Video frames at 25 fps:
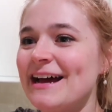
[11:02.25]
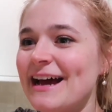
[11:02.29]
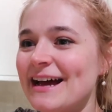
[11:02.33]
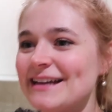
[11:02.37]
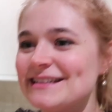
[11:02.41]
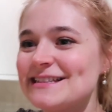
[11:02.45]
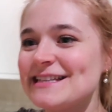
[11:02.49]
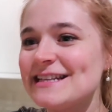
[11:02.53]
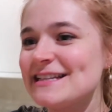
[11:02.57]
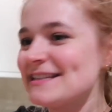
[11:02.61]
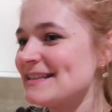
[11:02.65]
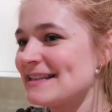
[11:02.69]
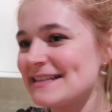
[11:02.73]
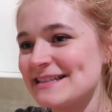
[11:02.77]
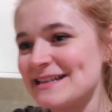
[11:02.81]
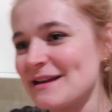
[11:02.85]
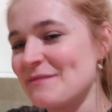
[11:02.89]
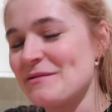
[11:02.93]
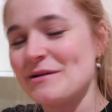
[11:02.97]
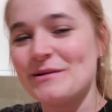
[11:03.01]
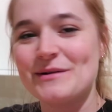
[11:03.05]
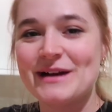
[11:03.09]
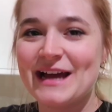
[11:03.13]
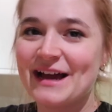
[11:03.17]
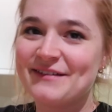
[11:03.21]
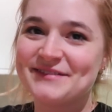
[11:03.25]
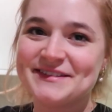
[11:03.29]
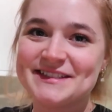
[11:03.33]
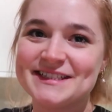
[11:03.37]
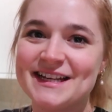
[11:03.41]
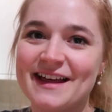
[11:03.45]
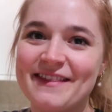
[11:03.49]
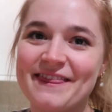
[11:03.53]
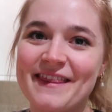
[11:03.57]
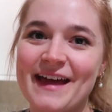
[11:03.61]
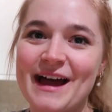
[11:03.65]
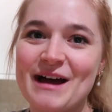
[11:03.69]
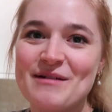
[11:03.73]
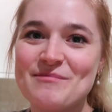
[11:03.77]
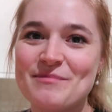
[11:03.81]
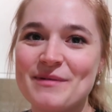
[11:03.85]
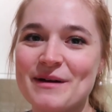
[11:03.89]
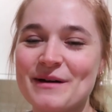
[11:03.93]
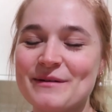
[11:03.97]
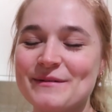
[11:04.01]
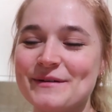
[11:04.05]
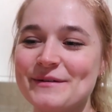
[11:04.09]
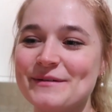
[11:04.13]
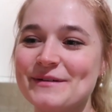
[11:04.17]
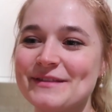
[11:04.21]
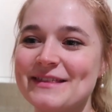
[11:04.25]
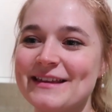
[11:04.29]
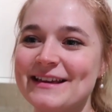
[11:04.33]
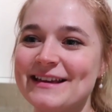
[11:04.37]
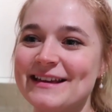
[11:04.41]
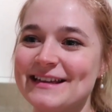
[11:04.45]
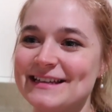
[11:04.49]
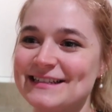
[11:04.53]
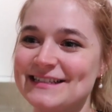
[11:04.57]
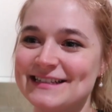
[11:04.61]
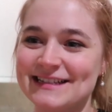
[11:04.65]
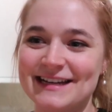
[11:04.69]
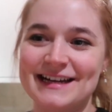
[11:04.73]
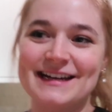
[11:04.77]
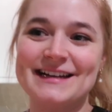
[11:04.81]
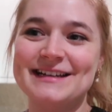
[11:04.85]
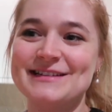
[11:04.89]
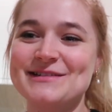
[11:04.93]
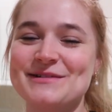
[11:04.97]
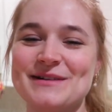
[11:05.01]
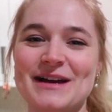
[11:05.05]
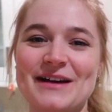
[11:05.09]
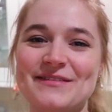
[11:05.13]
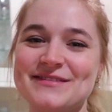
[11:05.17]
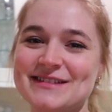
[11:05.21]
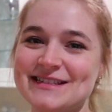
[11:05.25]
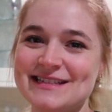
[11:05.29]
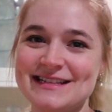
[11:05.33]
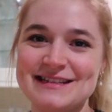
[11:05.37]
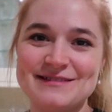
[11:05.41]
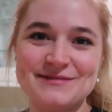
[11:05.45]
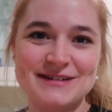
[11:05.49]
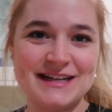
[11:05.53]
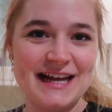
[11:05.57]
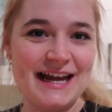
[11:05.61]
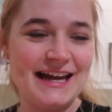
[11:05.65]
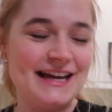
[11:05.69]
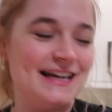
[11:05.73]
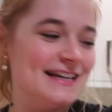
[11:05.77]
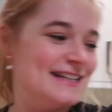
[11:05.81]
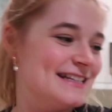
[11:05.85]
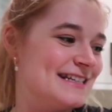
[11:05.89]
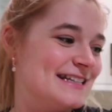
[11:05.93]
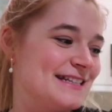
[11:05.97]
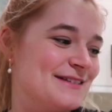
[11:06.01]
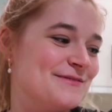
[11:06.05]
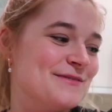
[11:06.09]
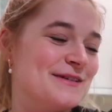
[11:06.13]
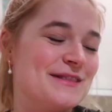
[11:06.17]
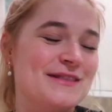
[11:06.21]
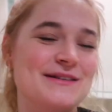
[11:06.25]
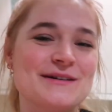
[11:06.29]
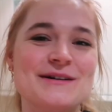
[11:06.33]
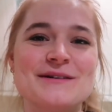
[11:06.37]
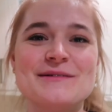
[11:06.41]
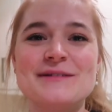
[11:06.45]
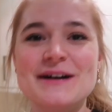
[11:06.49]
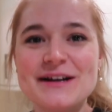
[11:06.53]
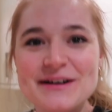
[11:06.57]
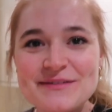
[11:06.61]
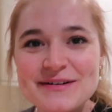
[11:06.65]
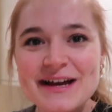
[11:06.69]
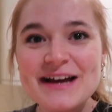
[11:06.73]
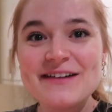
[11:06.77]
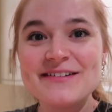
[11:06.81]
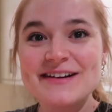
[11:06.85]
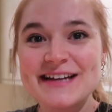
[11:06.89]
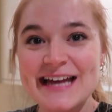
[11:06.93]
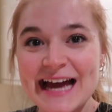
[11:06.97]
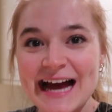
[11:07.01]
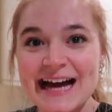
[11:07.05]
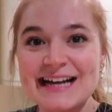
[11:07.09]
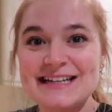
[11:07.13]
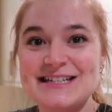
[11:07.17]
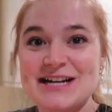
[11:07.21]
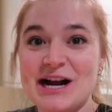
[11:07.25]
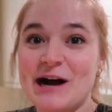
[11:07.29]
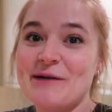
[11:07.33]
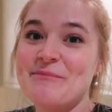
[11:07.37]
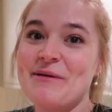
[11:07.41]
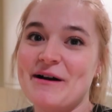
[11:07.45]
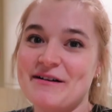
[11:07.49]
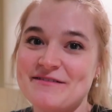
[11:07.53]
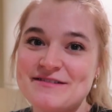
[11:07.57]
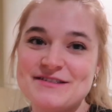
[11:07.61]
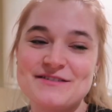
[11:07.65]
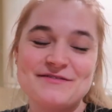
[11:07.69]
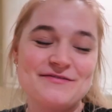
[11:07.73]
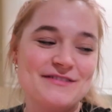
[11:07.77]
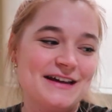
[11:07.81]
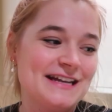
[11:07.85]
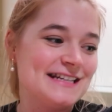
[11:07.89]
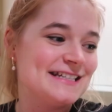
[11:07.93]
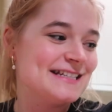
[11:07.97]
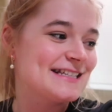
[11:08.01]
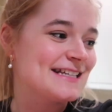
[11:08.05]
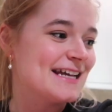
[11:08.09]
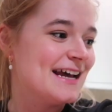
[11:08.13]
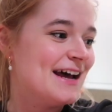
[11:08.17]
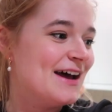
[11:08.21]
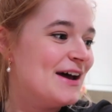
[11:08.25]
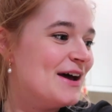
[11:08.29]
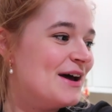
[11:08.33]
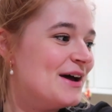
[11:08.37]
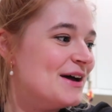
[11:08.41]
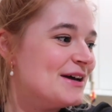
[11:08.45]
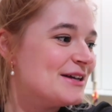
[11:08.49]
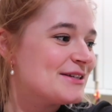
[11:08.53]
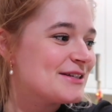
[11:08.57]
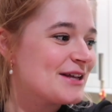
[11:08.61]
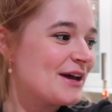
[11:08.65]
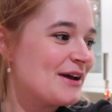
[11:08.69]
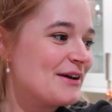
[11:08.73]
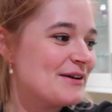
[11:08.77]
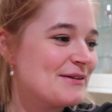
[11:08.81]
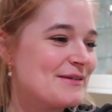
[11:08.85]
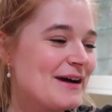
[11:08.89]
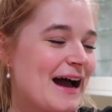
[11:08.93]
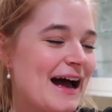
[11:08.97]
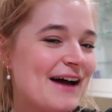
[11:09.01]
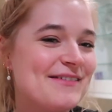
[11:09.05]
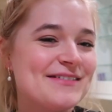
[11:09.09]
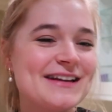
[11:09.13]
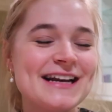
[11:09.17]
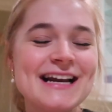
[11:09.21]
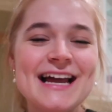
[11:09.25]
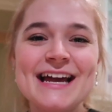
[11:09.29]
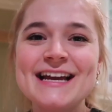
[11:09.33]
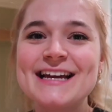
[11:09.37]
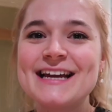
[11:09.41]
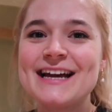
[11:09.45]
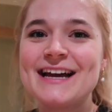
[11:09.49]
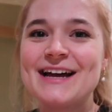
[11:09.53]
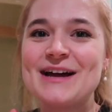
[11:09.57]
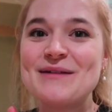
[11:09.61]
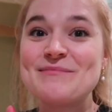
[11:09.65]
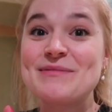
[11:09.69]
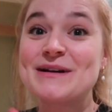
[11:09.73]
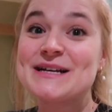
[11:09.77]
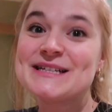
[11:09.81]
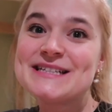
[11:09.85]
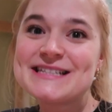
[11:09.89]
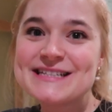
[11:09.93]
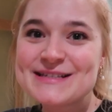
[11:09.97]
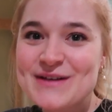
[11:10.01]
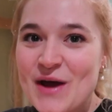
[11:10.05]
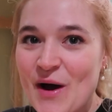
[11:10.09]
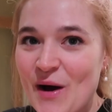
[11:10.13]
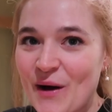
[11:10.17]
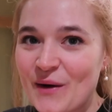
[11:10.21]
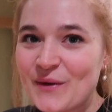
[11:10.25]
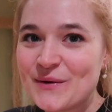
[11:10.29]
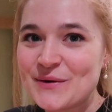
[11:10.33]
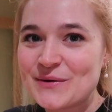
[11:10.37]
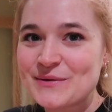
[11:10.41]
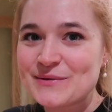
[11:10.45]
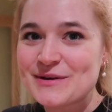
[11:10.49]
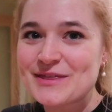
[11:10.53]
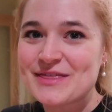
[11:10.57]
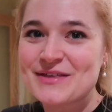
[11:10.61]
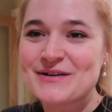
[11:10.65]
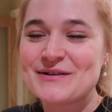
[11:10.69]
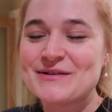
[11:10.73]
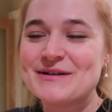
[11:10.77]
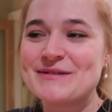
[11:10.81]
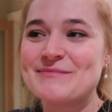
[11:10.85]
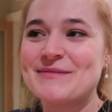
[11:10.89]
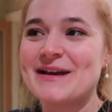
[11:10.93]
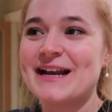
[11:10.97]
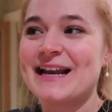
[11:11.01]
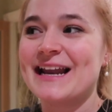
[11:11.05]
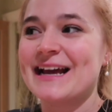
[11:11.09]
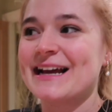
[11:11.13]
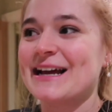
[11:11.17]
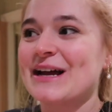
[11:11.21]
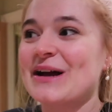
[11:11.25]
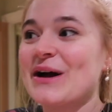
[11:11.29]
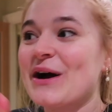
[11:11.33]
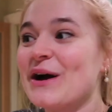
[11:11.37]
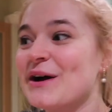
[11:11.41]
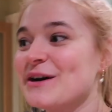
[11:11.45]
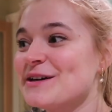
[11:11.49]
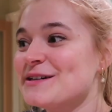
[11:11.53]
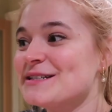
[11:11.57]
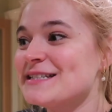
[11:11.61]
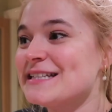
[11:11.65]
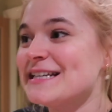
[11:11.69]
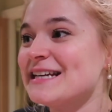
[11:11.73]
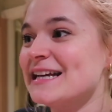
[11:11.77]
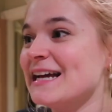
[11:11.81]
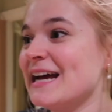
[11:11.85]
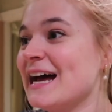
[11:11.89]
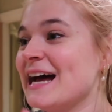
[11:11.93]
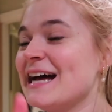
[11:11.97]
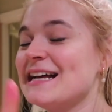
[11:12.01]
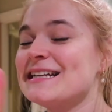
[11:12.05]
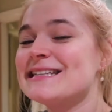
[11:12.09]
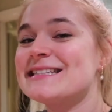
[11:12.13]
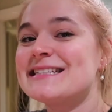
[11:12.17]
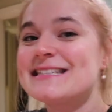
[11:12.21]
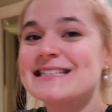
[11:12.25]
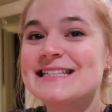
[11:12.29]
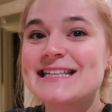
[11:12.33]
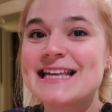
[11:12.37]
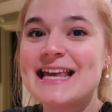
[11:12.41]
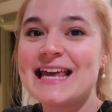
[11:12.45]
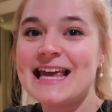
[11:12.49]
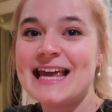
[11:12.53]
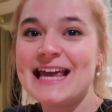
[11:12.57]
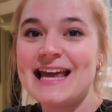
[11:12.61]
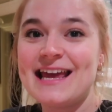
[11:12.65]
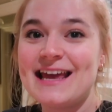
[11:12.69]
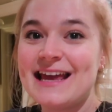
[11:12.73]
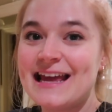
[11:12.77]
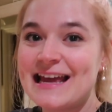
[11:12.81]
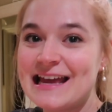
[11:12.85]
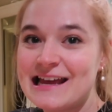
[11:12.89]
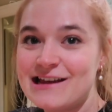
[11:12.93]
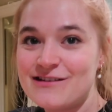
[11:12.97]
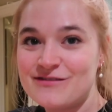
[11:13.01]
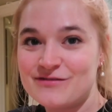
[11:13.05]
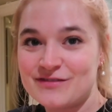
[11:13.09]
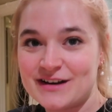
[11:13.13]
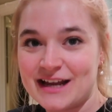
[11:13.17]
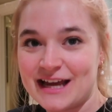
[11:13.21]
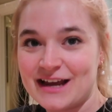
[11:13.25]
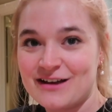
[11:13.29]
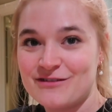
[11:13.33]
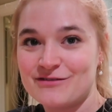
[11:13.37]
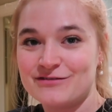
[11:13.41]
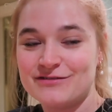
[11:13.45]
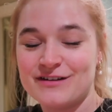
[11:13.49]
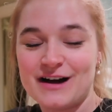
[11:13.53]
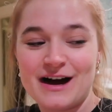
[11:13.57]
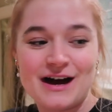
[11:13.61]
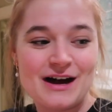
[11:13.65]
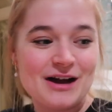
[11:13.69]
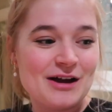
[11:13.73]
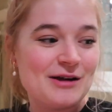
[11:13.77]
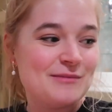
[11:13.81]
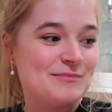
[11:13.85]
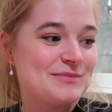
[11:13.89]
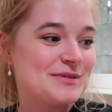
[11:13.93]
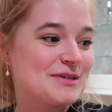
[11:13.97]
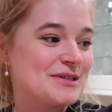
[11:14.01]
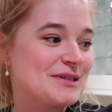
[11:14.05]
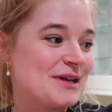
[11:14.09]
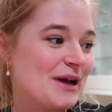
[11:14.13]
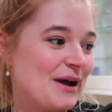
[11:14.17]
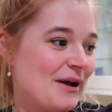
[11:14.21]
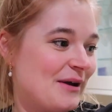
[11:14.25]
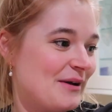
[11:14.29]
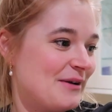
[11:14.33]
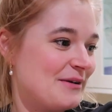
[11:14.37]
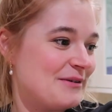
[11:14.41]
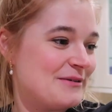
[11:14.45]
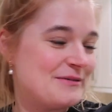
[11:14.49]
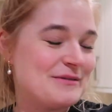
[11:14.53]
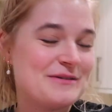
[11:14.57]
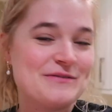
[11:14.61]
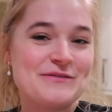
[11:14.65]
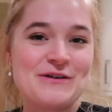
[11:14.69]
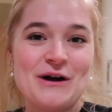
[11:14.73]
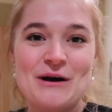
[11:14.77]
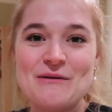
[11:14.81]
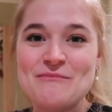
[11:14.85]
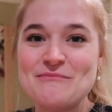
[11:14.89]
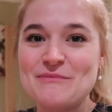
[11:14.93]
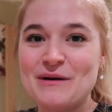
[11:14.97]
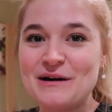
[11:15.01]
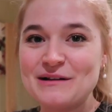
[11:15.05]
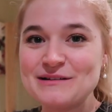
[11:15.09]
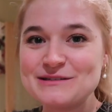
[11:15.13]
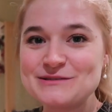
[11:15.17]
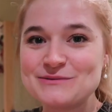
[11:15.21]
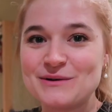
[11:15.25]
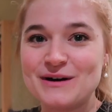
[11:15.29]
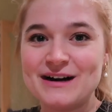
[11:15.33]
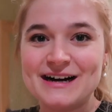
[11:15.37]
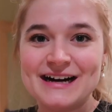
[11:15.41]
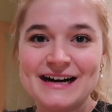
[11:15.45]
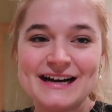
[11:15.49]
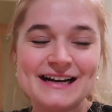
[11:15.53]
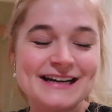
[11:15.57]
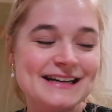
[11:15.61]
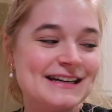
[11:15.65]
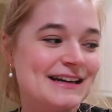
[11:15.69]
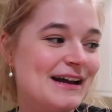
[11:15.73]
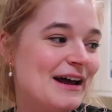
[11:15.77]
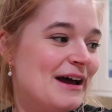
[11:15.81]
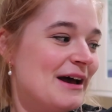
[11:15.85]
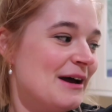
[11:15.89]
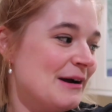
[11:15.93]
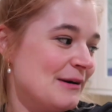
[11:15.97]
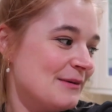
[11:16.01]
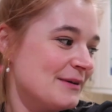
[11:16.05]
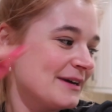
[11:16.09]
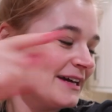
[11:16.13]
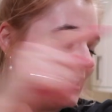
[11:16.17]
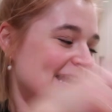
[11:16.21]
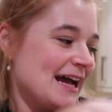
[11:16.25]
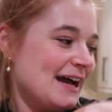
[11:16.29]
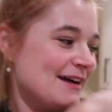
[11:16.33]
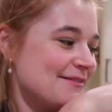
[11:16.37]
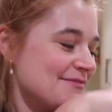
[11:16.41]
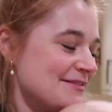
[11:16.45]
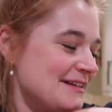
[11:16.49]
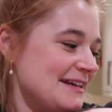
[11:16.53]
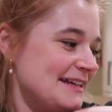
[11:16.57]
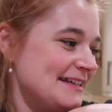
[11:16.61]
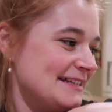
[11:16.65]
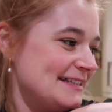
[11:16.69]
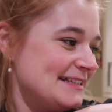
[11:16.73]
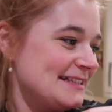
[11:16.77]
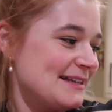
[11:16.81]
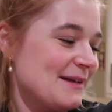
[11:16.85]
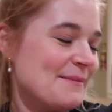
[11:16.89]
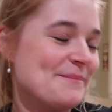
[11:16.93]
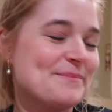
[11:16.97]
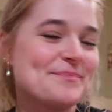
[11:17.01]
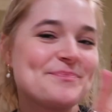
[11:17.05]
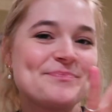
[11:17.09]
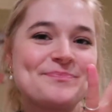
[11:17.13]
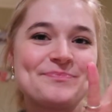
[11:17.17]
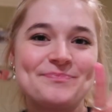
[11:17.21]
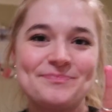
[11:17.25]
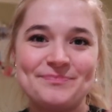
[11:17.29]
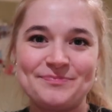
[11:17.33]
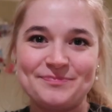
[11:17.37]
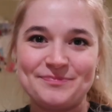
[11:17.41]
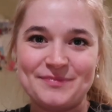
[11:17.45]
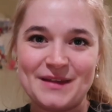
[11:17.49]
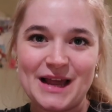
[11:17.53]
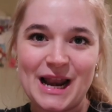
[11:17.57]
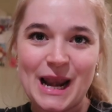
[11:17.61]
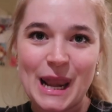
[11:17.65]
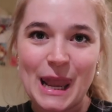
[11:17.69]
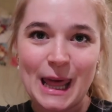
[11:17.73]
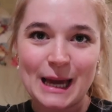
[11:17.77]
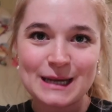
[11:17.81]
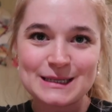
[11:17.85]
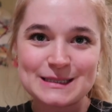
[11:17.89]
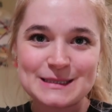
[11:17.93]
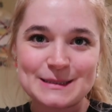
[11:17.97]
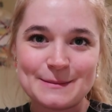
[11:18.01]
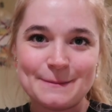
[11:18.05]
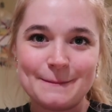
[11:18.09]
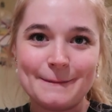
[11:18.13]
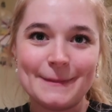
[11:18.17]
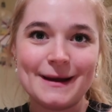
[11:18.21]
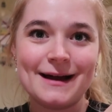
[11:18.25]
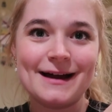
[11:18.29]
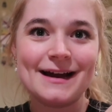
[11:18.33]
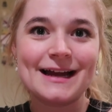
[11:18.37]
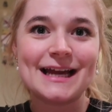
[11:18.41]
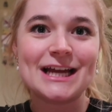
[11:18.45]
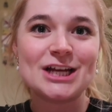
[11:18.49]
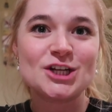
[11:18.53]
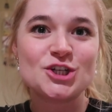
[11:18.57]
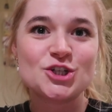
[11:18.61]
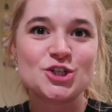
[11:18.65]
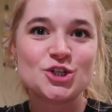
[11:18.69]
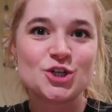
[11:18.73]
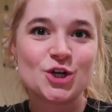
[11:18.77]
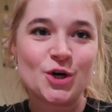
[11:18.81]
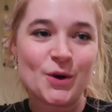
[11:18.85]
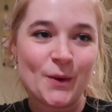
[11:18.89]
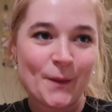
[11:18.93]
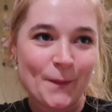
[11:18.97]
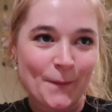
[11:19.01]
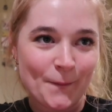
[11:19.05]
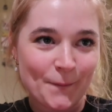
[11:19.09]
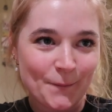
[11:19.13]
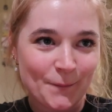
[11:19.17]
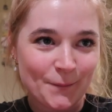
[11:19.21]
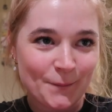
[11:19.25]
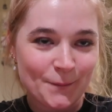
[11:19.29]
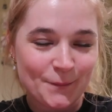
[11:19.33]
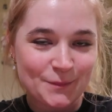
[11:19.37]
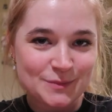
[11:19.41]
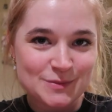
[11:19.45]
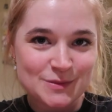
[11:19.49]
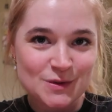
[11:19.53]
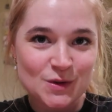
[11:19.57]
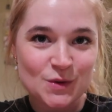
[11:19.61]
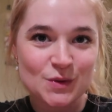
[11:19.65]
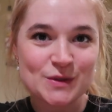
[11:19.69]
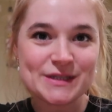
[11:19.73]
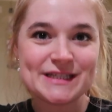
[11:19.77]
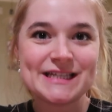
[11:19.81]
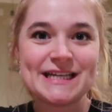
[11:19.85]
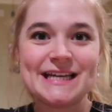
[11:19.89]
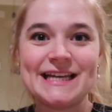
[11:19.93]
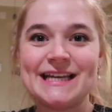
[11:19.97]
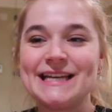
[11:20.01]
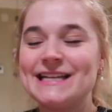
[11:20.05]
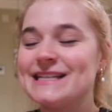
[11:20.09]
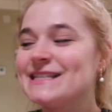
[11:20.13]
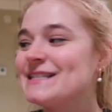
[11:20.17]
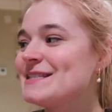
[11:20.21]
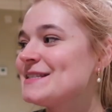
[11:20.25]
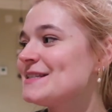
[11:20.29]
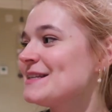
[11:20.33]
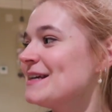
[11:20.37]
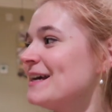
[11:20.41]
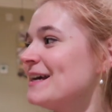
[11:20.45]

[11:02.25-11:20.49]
And since the summer, we haven't done that, but we were thinking tonight, because we haven't seen them in ages, we thought, why don't we have a catch up over the fence? So we're having like a, because it's cold, we thought we'd make like a cozy ski evening vibe. So we've got mulled wine. We're gonna have these Luxembourgish cuisines.